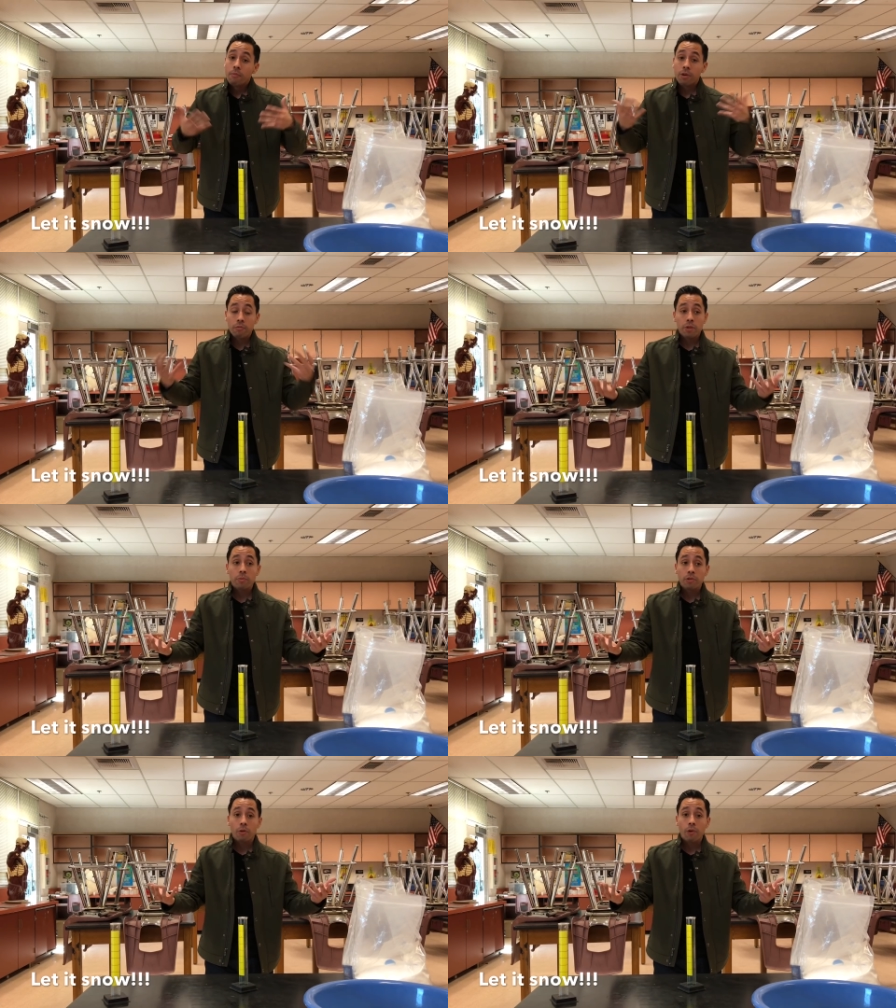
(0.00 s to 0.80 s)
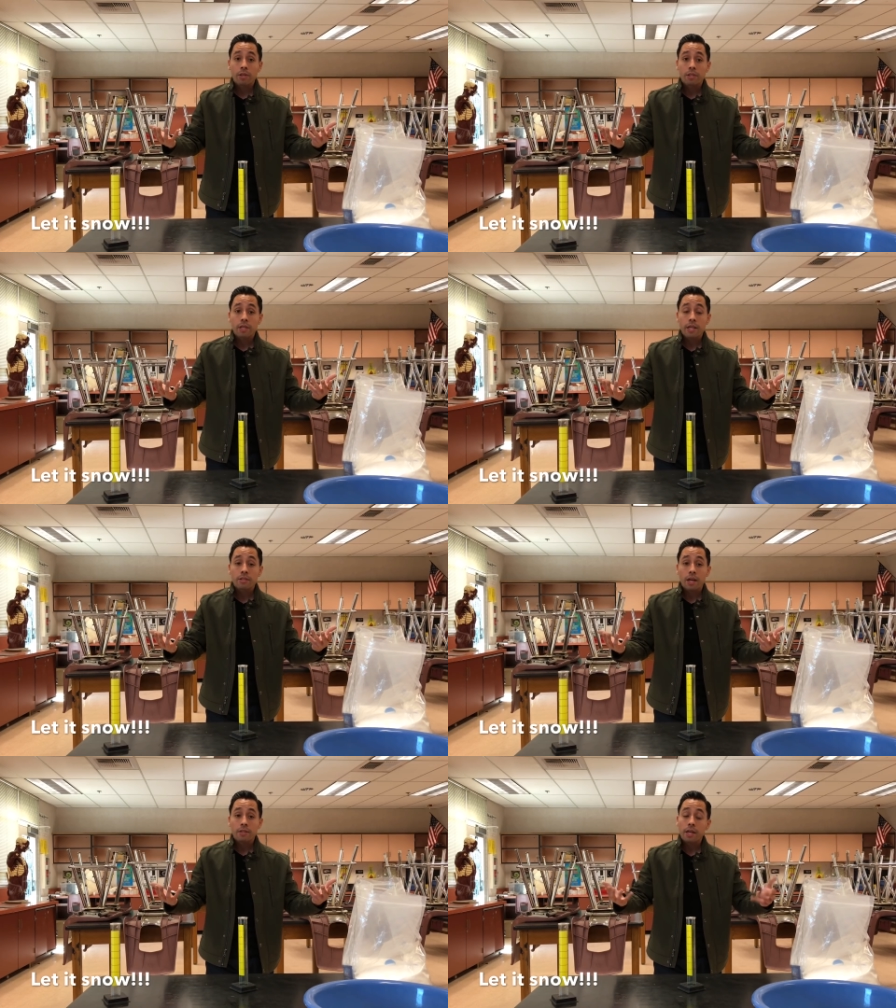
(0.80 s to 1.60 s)
But if people don't want the
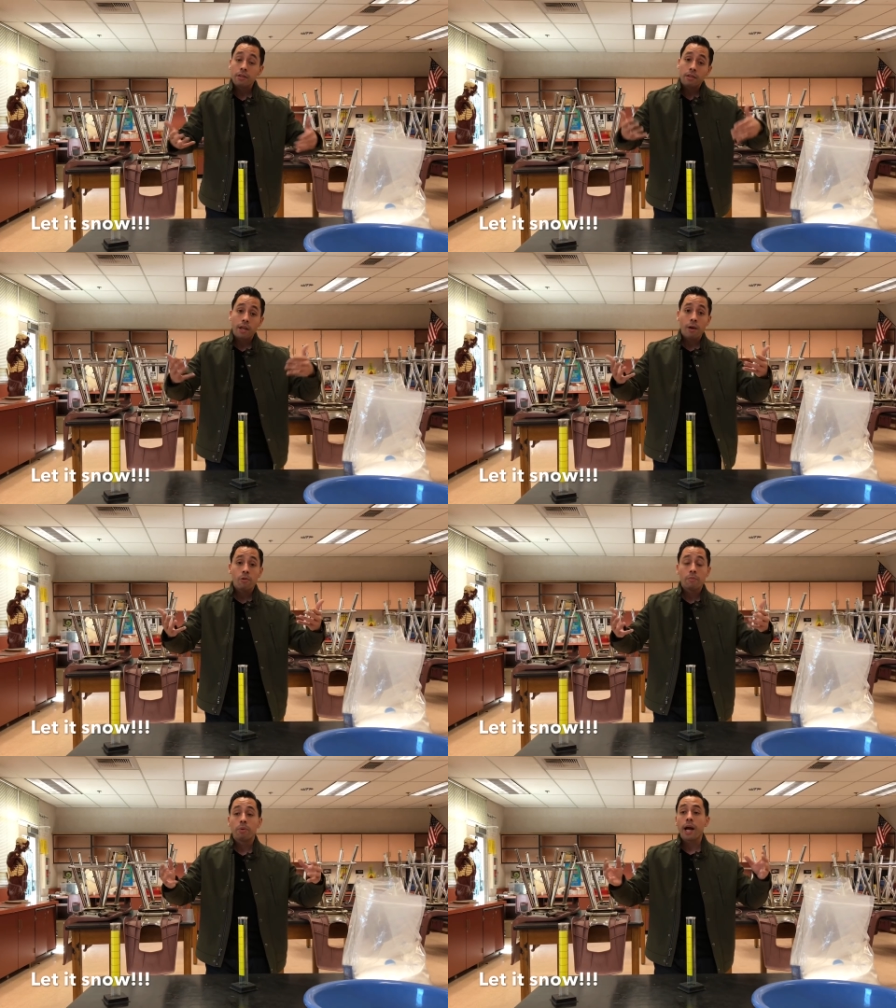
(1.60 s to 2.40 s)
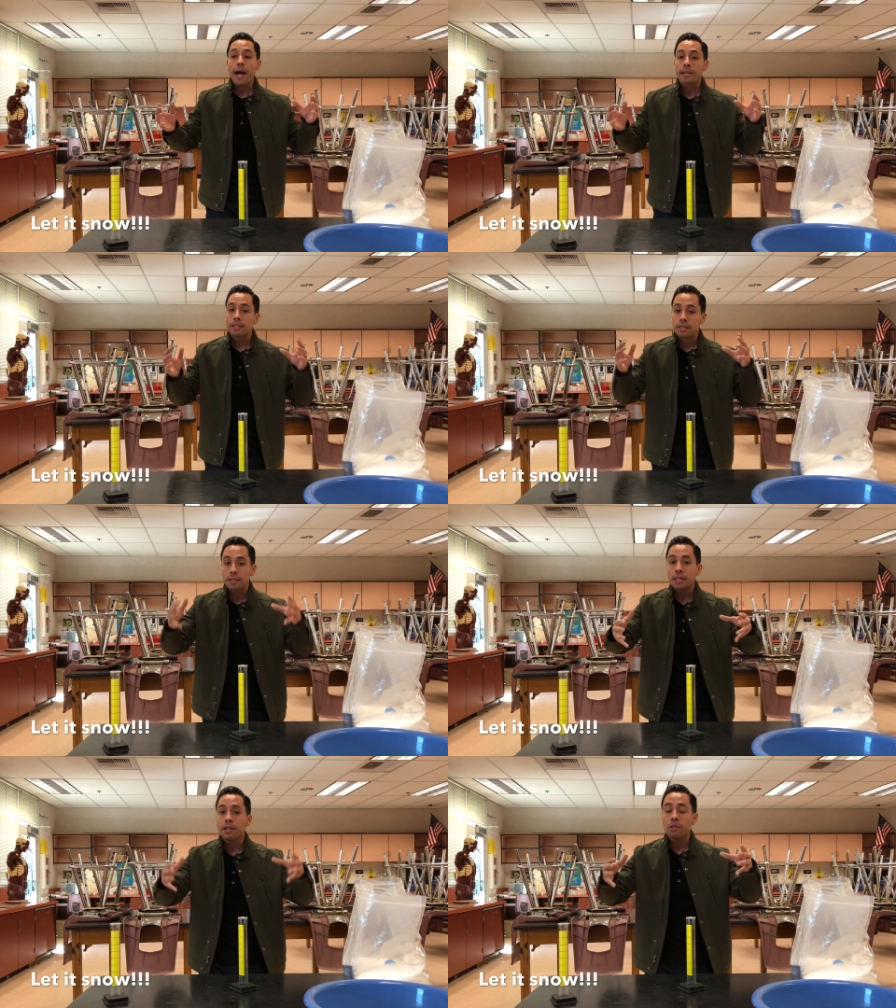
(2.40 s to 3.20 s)
science content, then I wouldn't. But I can
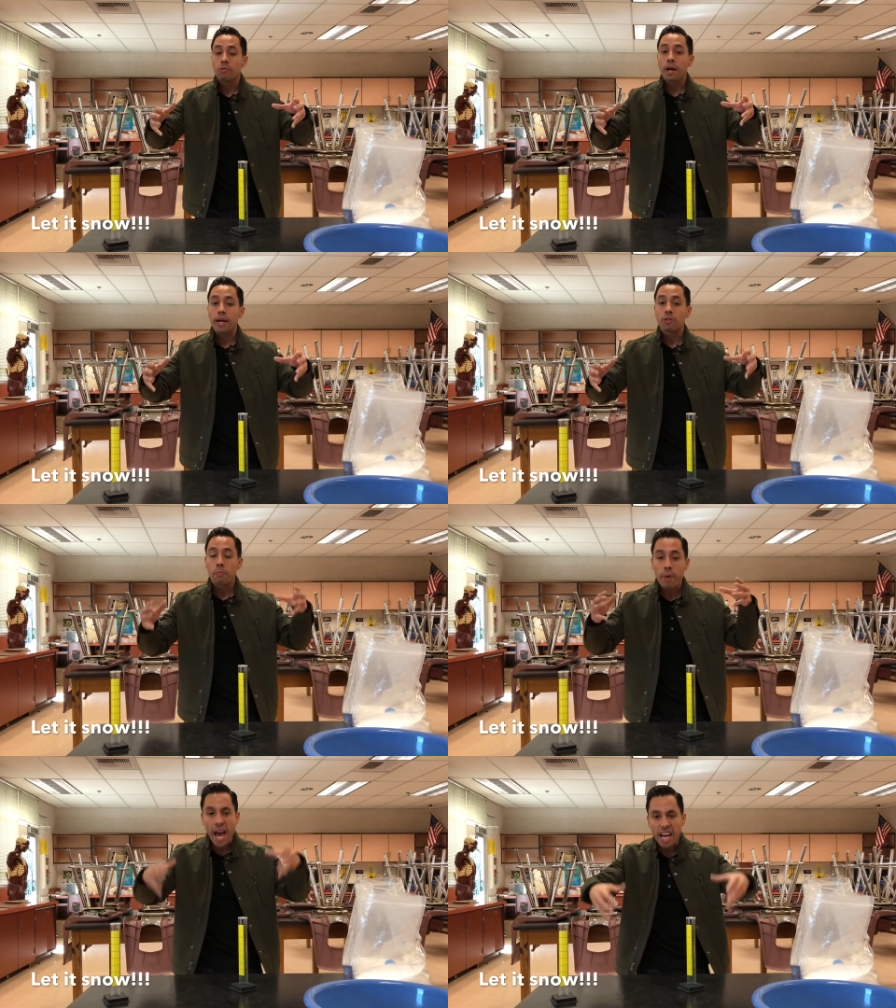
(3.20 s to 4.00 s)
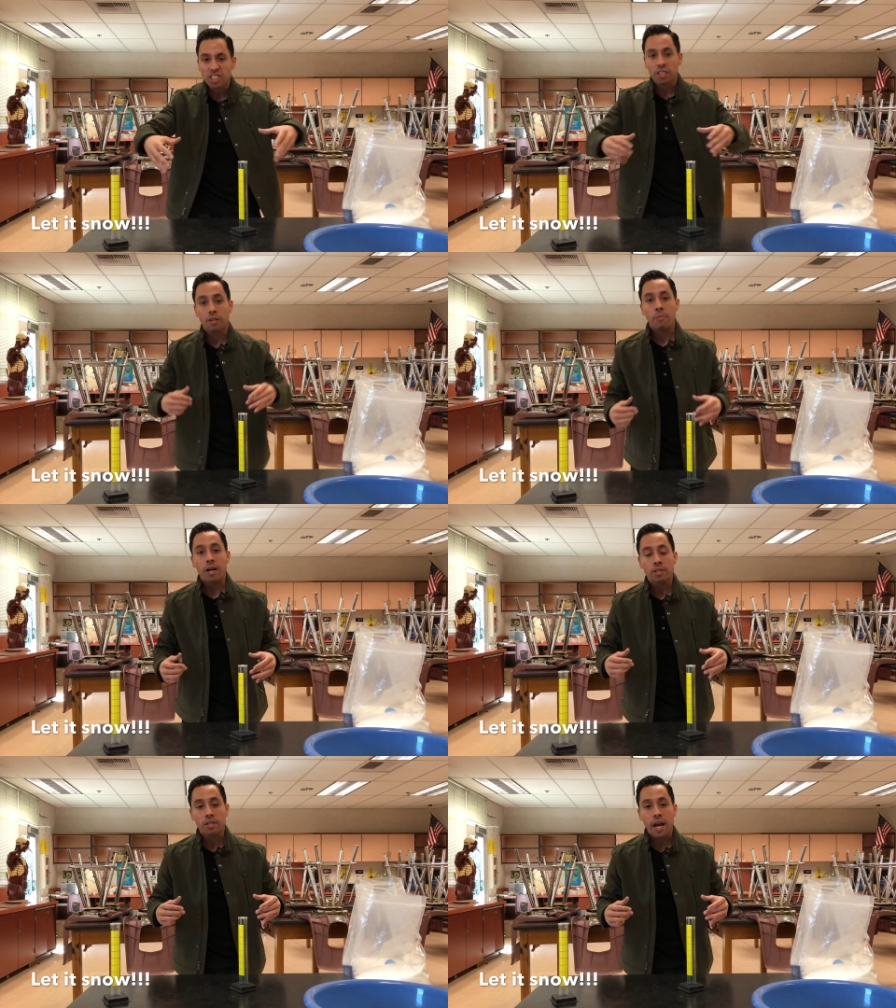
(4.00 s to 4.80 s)
see that you guys are passionate
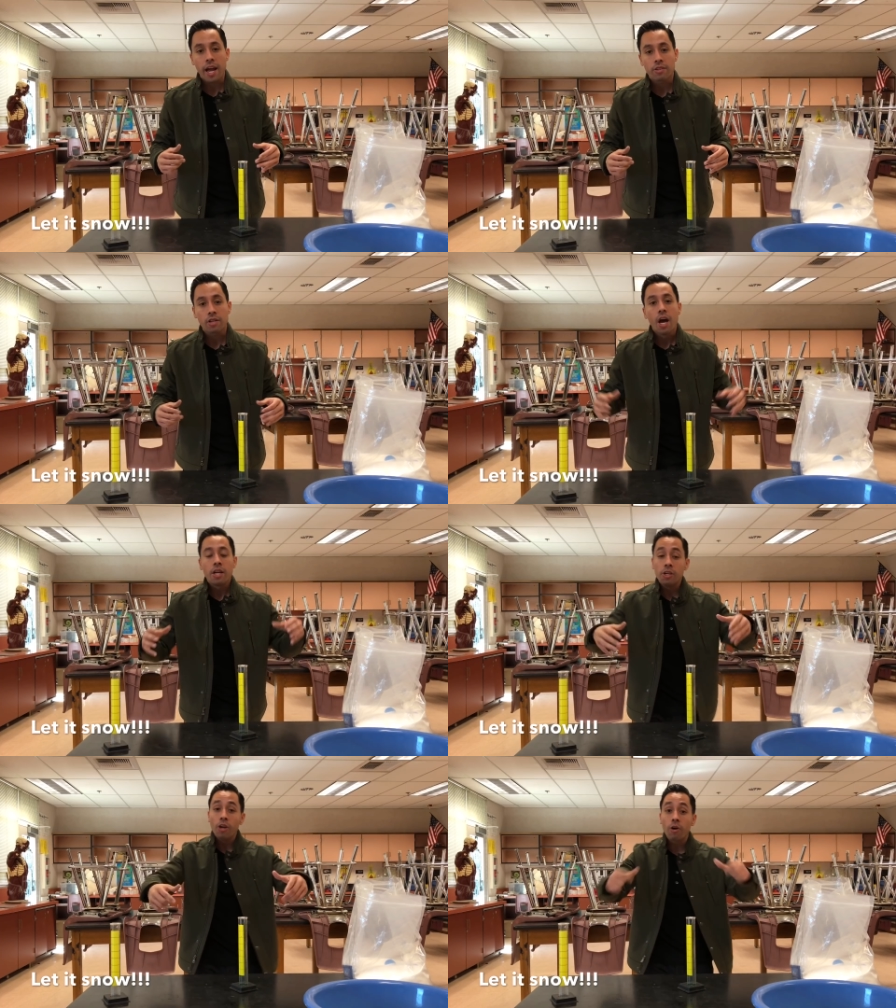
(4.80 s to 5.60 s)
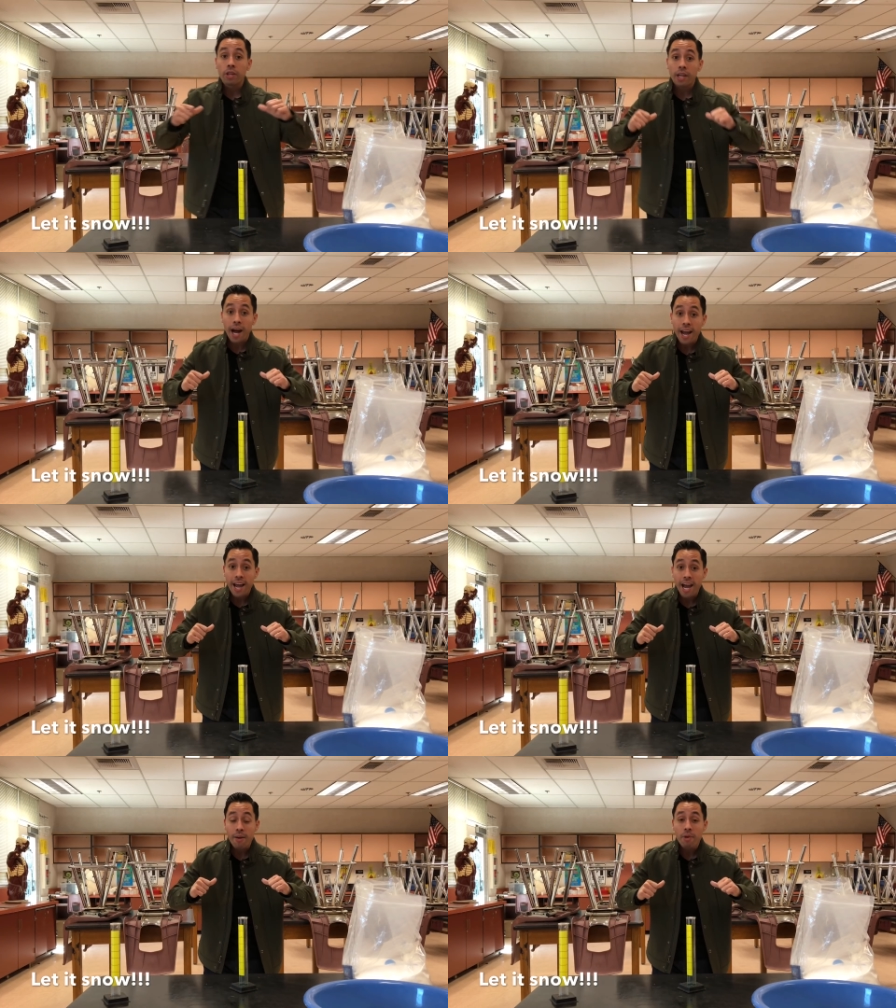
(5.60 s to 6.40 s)
about science. You know that I
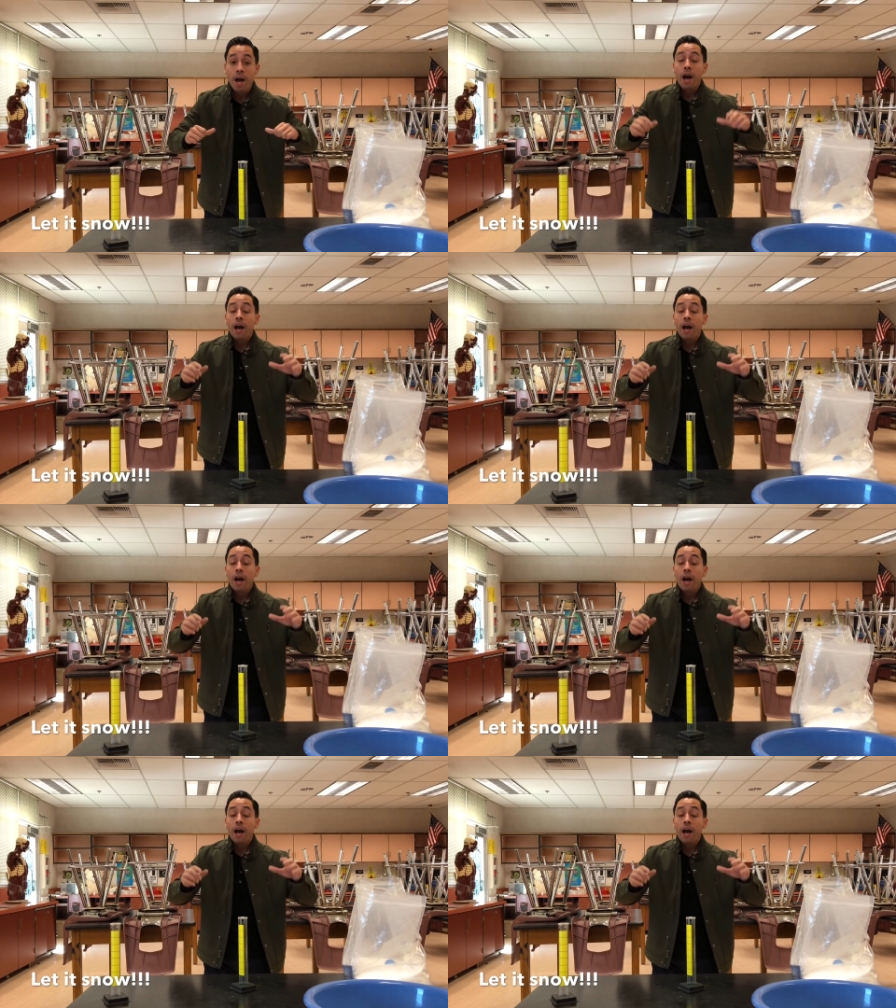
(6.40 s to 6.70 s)
am.